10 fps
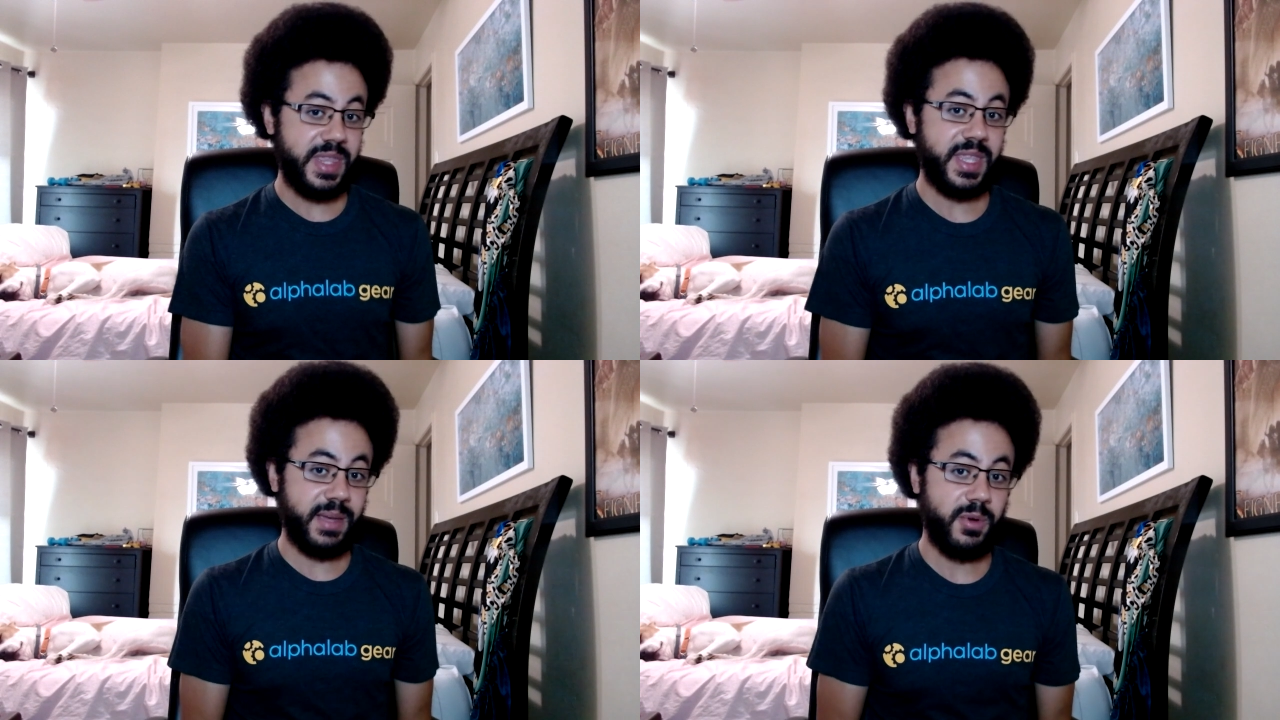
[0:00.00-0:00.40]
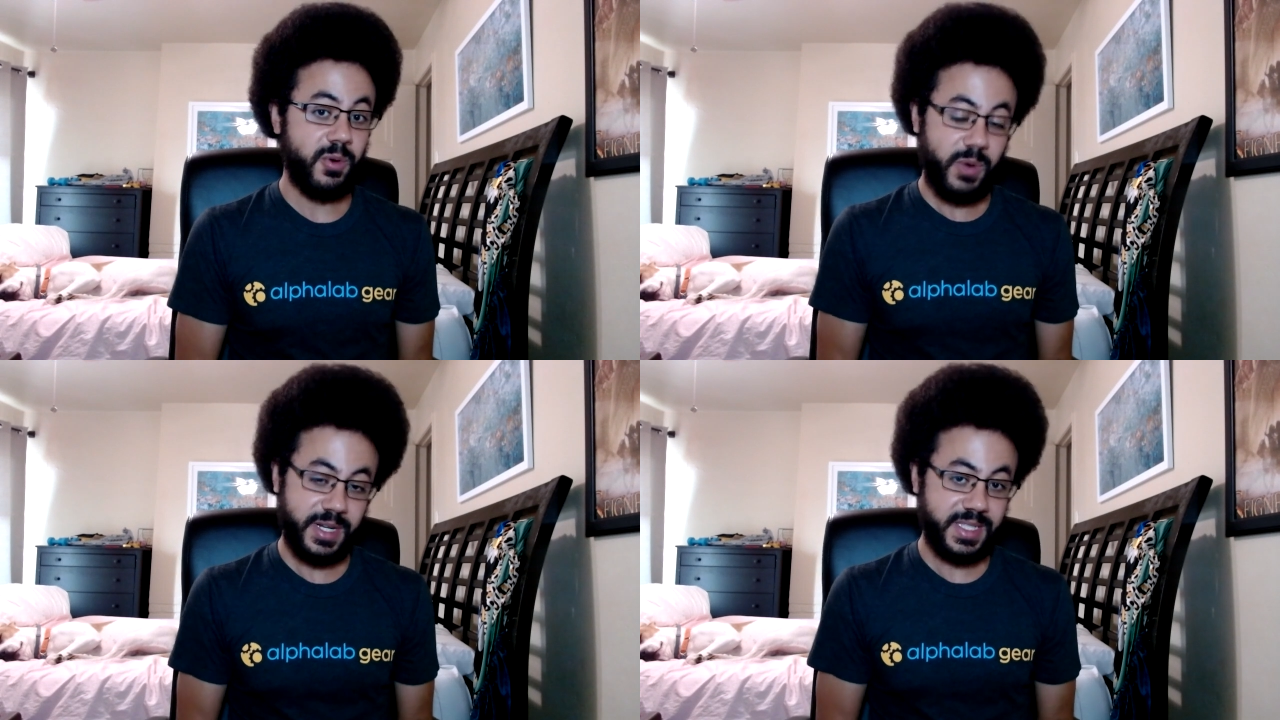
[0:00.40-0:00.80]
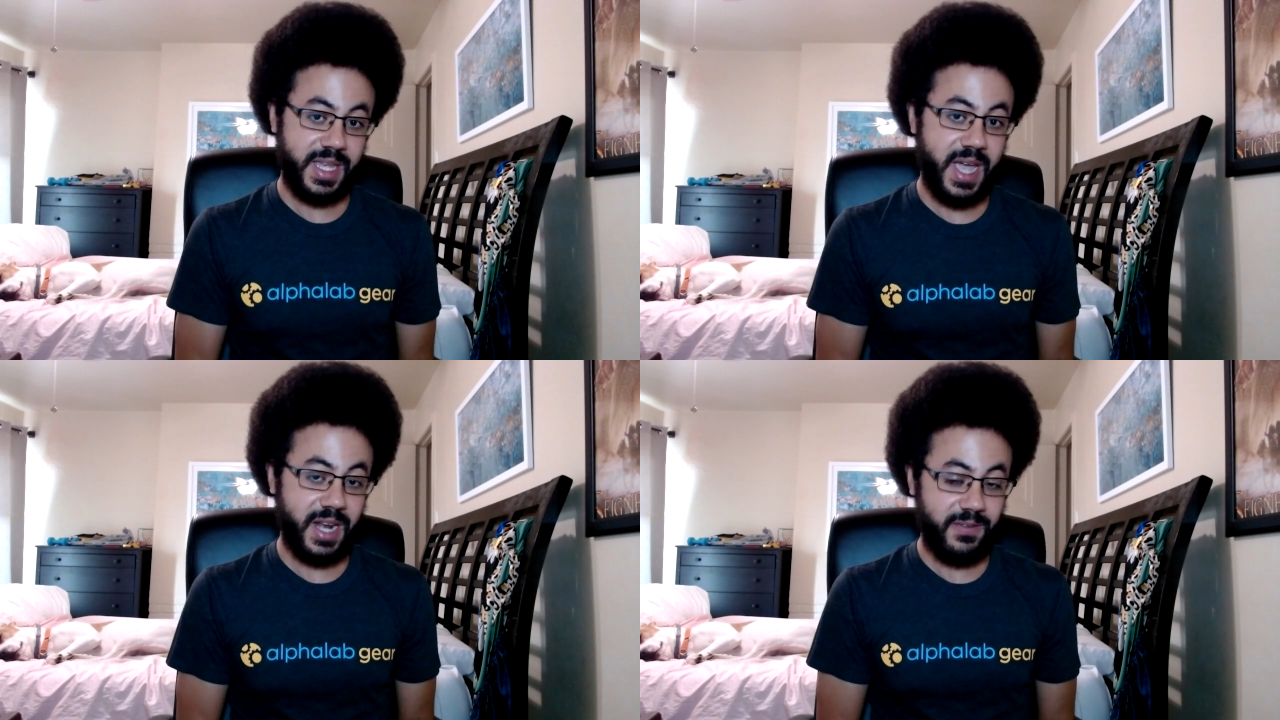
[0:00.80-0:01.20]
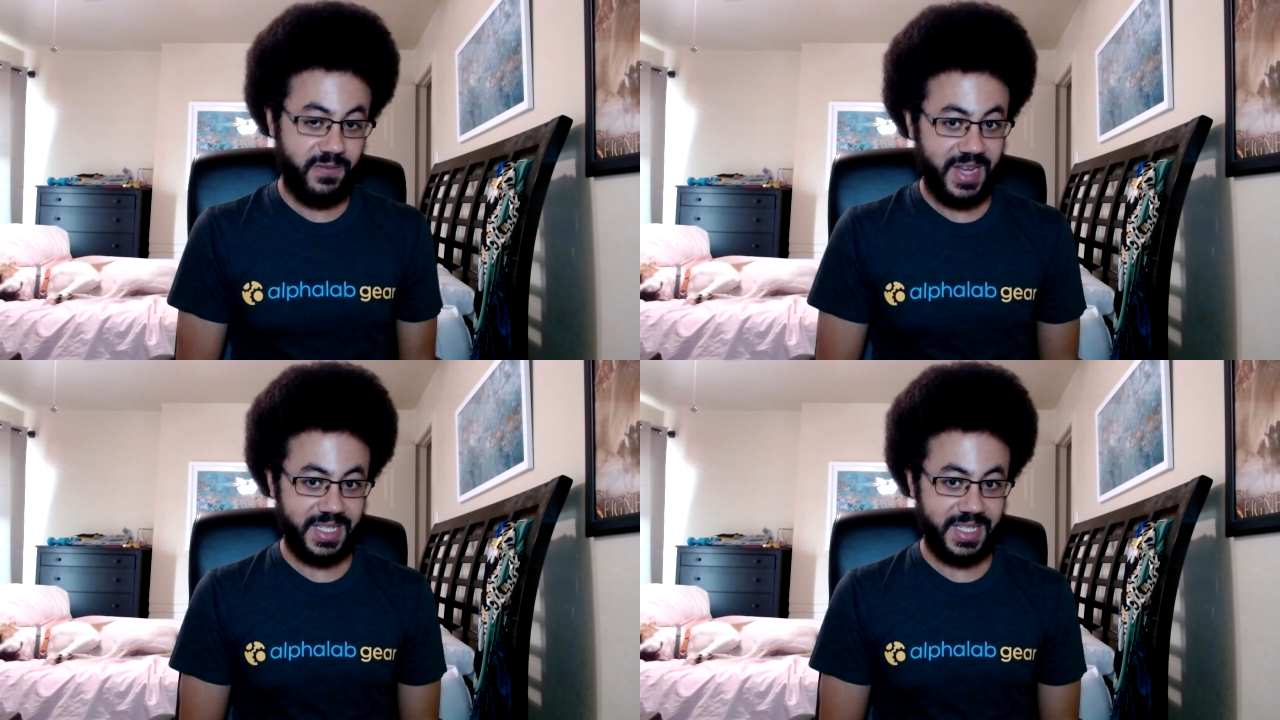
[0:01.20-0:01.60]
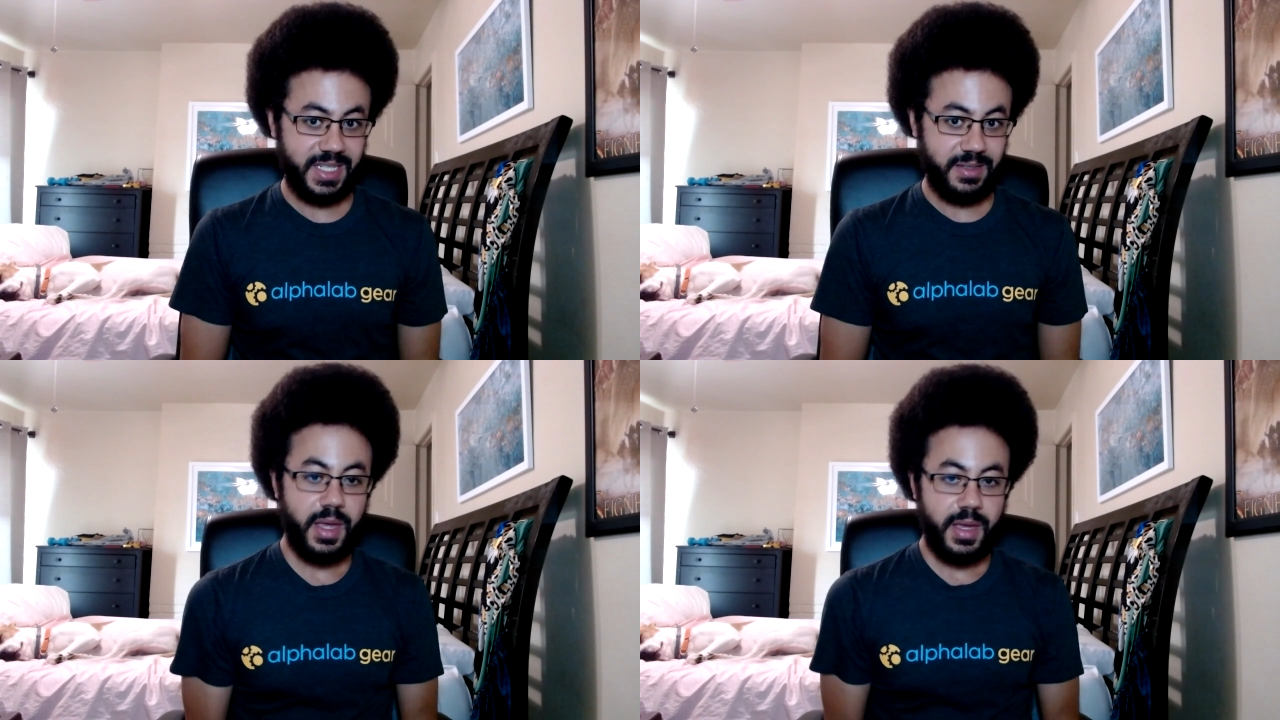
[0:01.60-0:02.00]
them once they got infected.
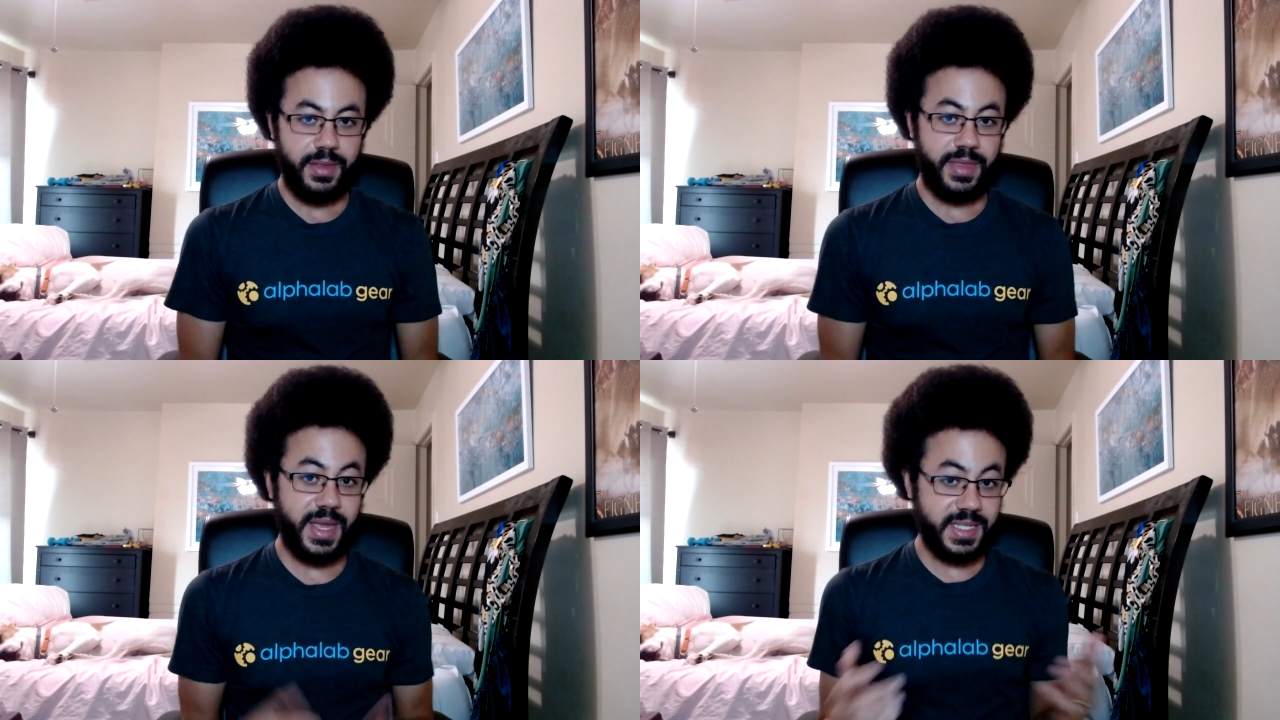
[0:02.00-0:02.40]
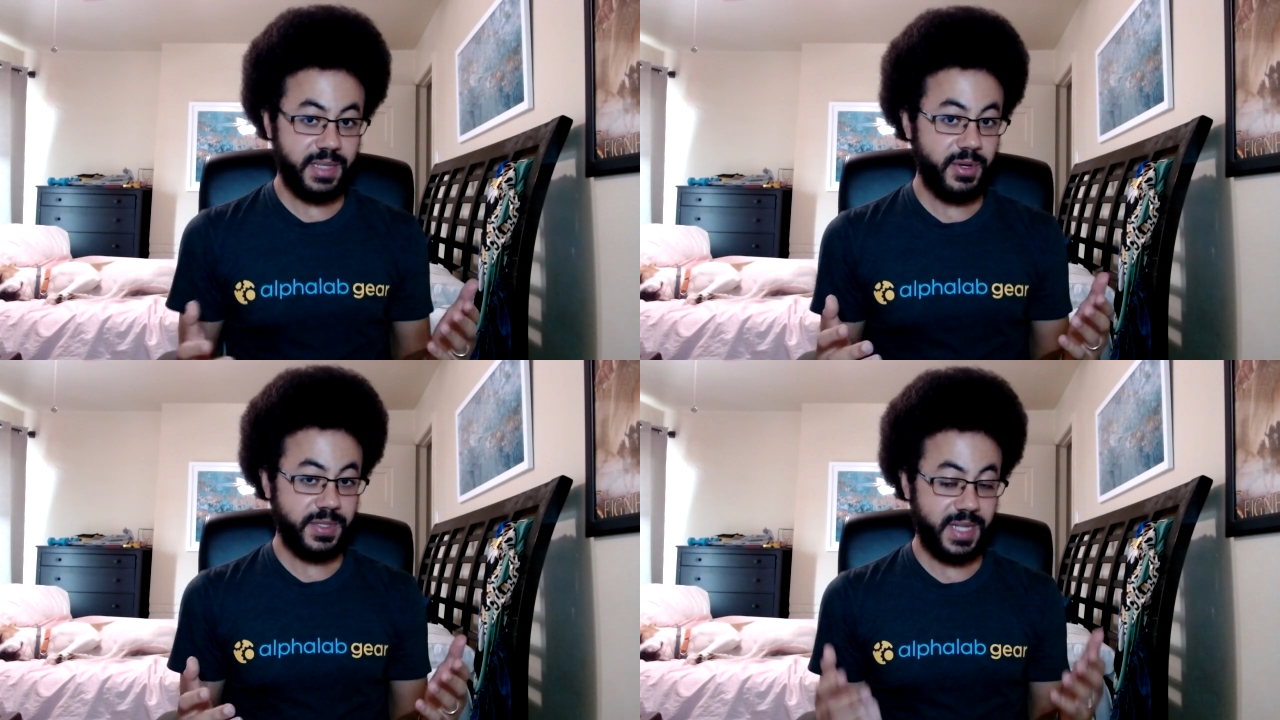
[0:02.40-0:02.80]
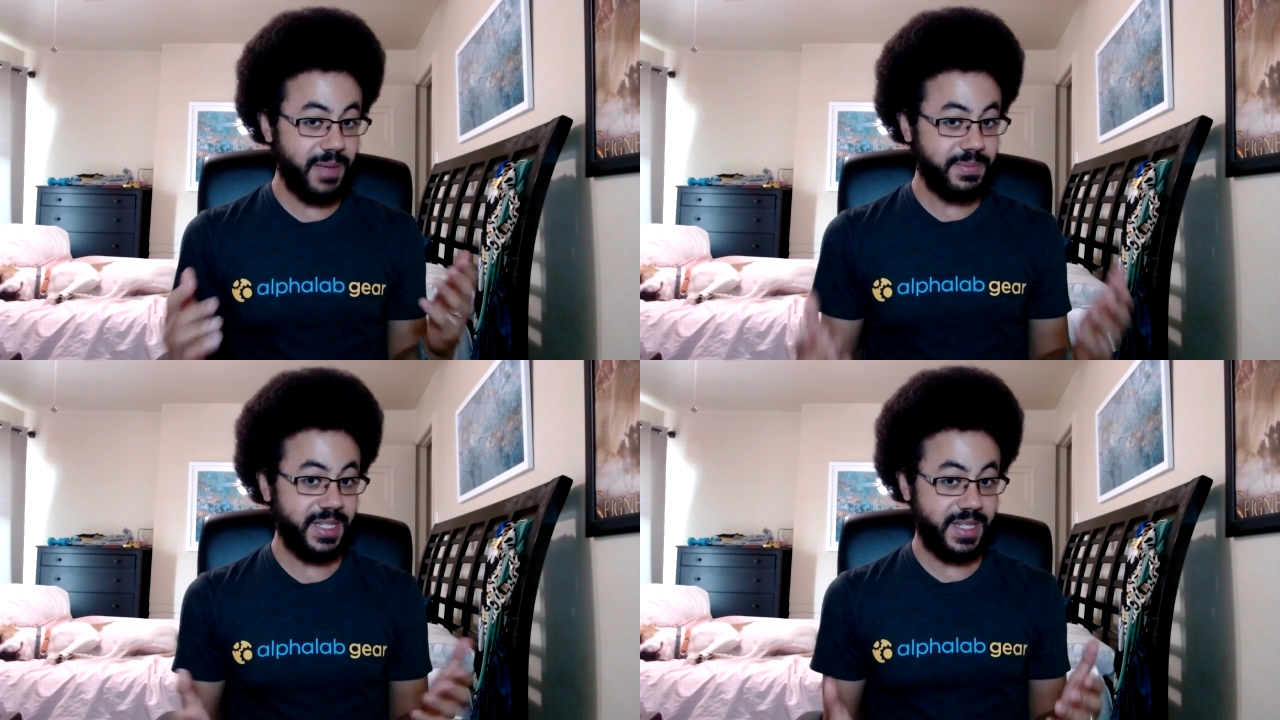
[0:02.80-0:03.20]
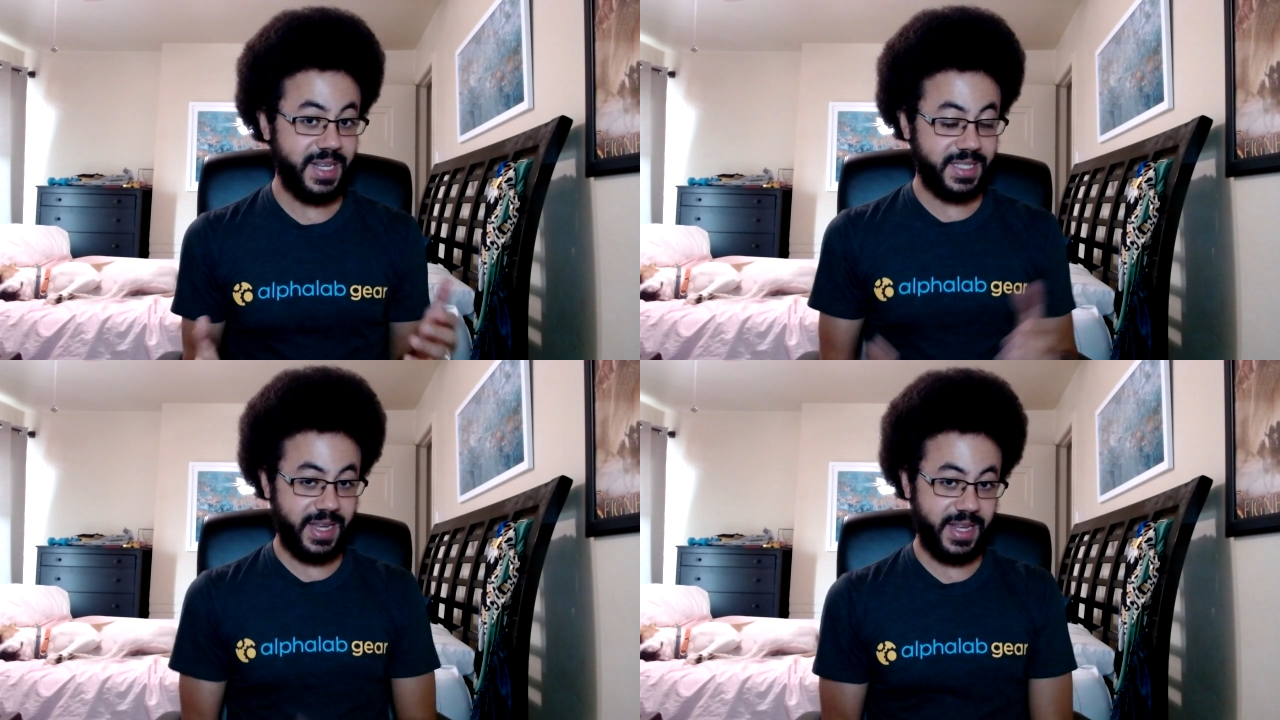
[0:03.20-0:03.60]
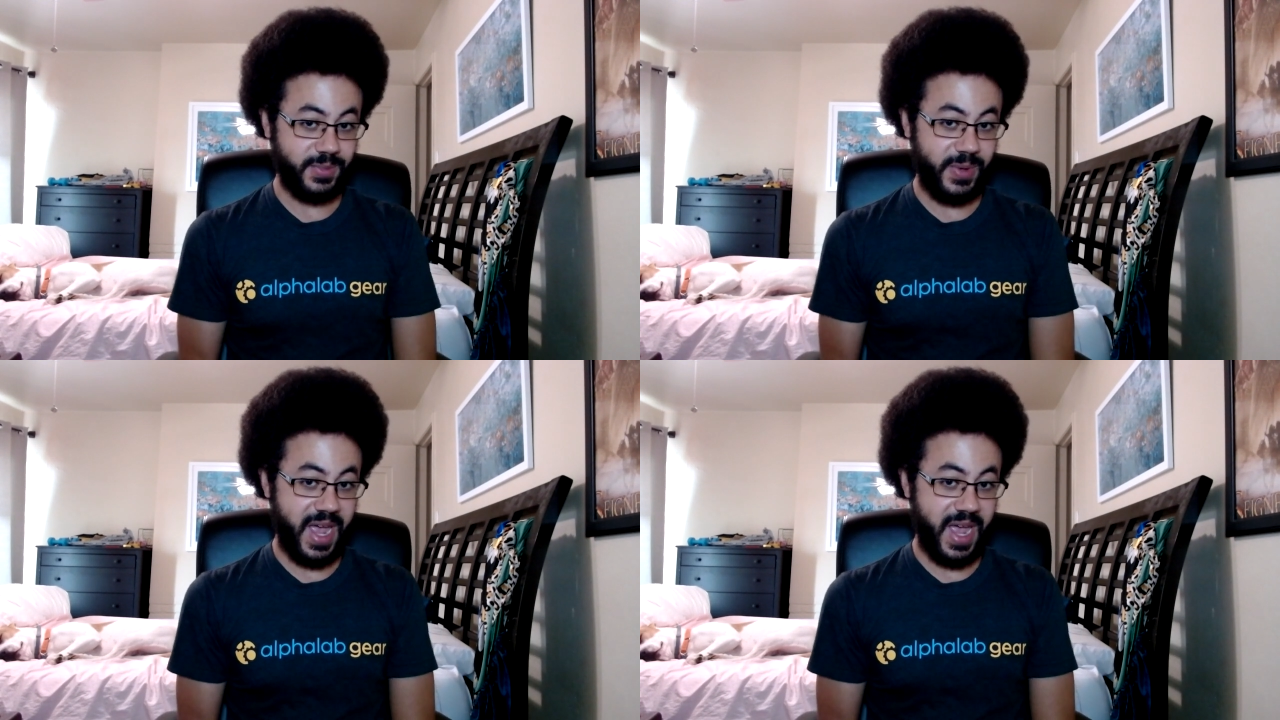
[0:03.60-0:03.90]
That's the most up-to-date science we